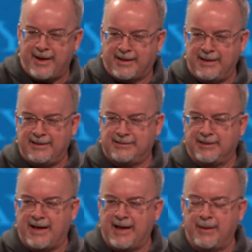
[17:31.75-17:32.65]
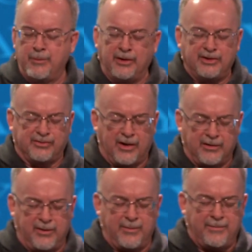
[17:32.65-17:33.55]
kids, and God, I'm really
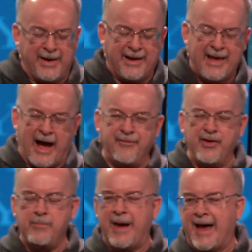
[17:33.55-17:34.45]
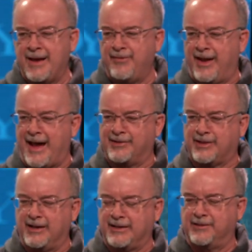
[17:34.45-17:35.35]
struggling, but I feel bad even
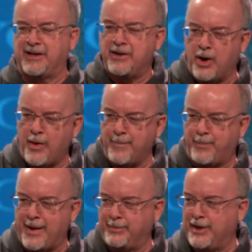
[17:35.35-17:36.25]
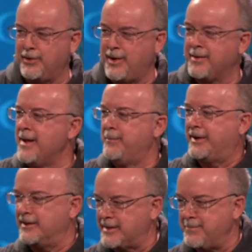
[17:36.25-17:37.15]
asking because I know I'm probably annoying
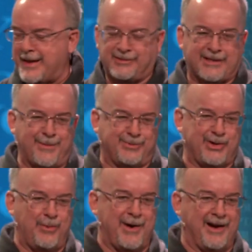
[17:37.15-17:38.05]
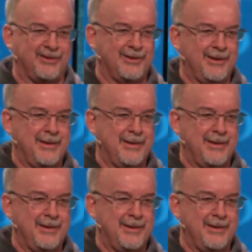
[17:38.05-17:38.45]
because I messed up so much.